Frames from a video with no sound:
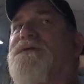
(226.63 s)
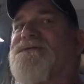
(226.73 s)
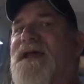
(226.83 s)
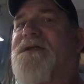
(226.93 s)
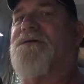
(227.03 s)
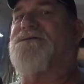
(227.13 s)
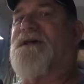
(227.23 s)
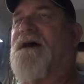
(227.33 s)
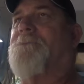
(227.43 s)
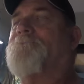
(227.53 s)
those anodes
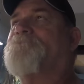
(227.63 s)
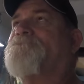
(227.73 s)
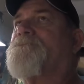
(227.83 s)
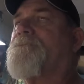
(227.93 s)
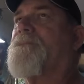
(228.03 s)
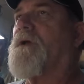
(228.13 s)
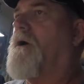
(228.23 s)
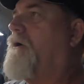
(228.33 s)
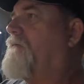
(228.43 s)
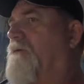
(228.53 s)
out,
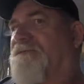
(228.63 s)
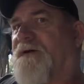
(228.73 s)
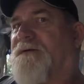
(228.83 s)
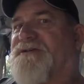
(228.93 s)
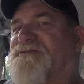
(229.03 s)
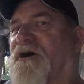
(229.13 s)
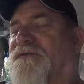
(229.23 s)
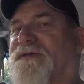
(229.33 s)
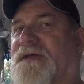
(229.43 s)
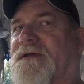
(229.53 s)
oh, they're very
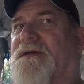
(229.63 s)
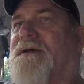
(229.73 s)
salty